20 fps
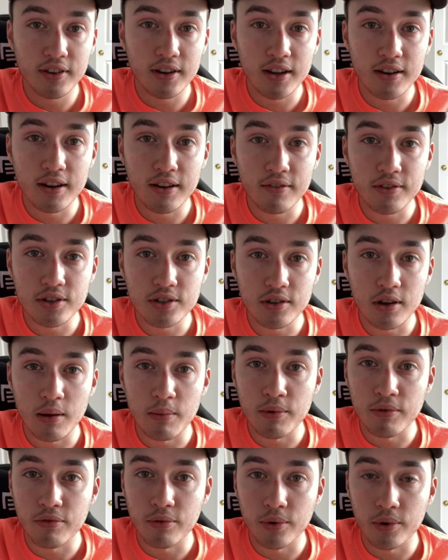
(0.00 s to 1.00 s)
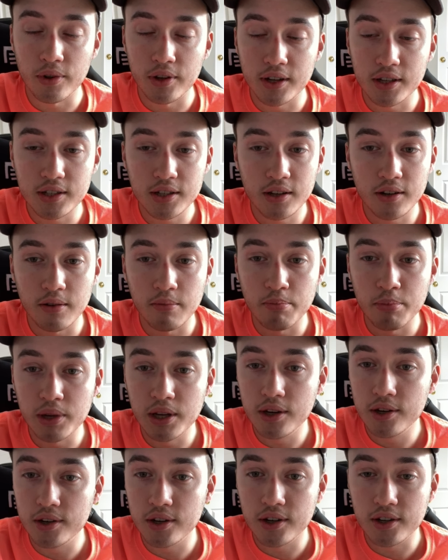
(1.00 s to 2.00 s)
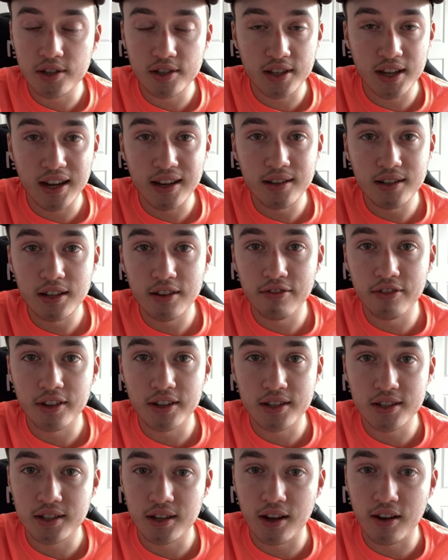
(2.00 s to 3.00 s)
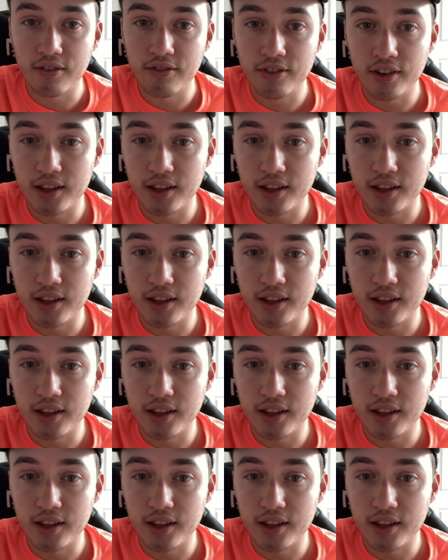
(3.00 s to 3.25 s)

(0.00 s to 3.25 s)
that I never saw before, like a ton of beaker scientific stuff,